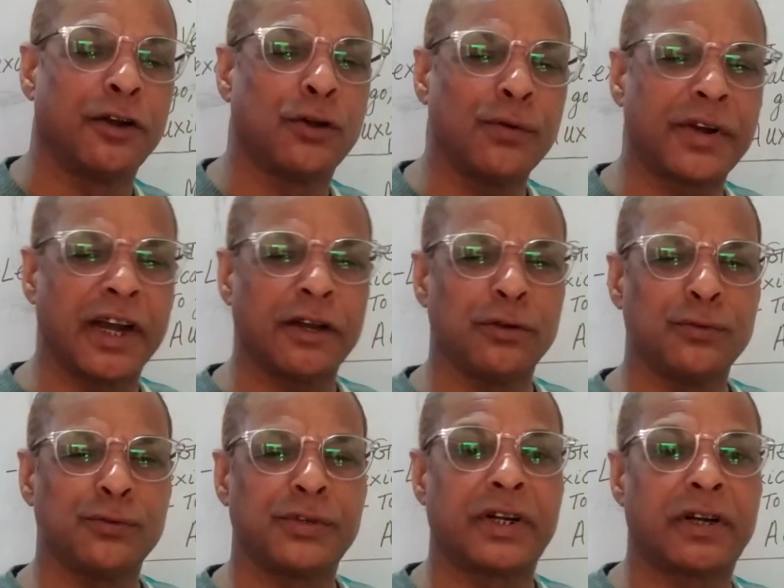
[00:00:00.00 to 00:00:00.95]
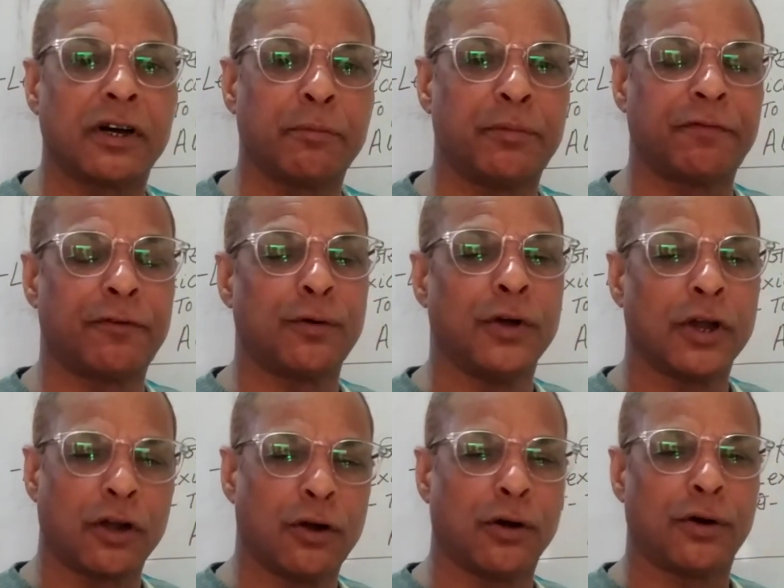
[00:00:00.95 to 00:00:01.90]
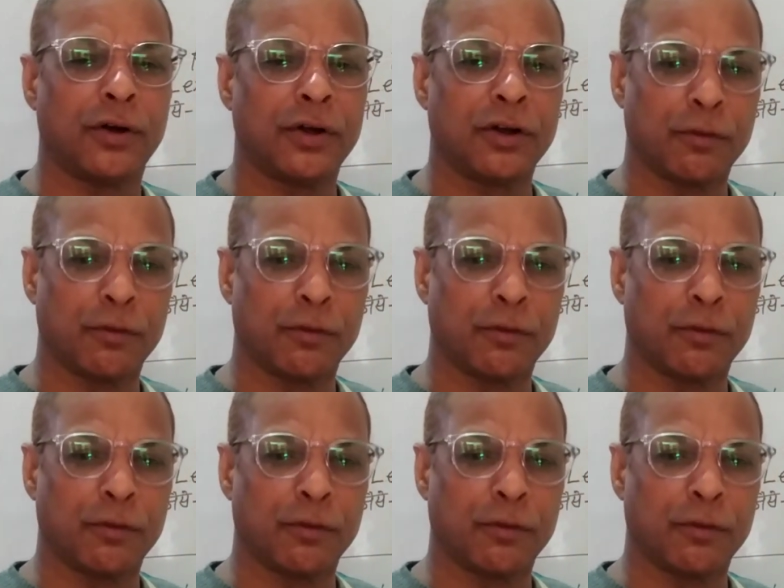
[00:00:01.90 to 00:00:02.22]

Don't try to use to before go.